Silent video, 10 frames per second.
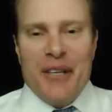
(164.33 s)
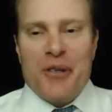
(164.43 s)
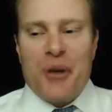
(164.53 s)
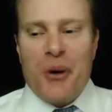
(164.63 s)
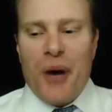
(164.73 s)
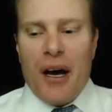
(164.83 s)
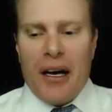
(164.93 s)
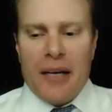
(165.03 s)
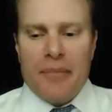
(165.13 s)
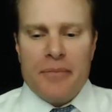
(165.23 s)
So,
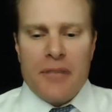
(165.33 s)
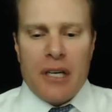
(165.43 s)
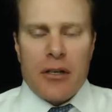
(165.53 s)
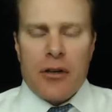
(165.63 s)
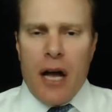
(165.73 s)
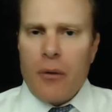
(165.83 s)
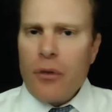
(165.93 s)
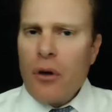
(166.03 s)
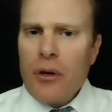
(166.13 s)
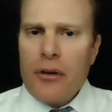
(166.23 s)
Dr. Trok,
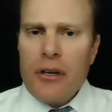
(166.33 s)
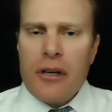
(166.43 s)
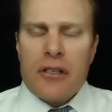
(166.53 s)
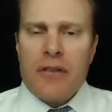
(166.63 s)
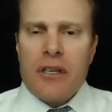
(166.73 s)
with all your years